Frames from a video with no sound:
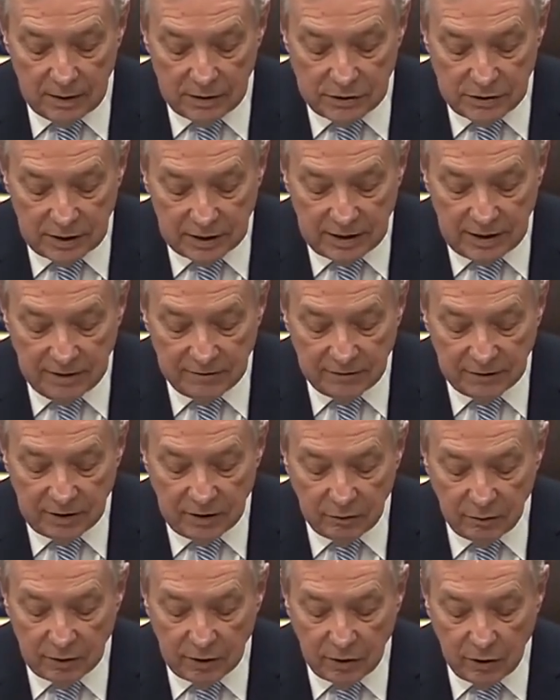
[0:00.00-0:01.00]

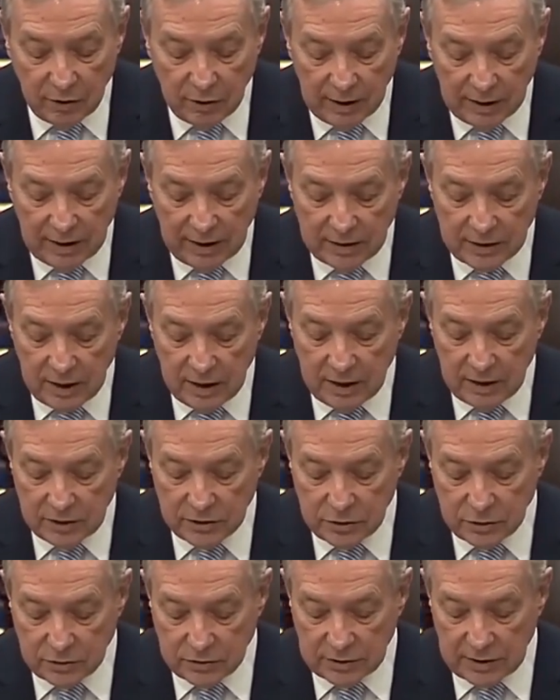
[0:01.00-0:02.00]
significant recurring
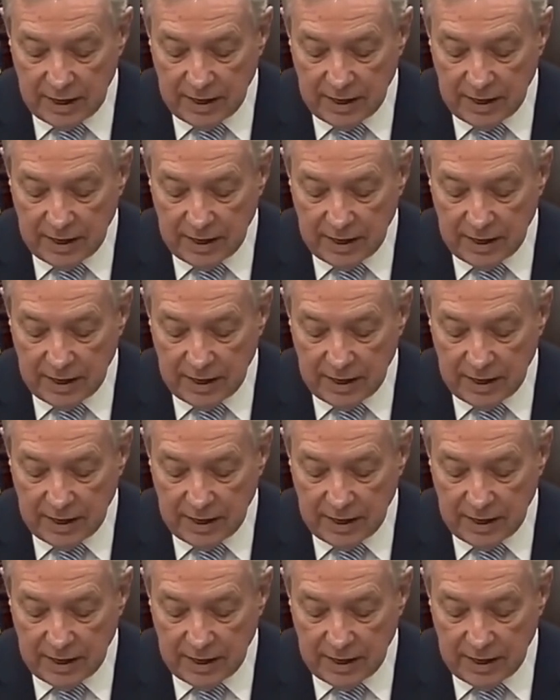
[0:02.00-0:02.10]
issues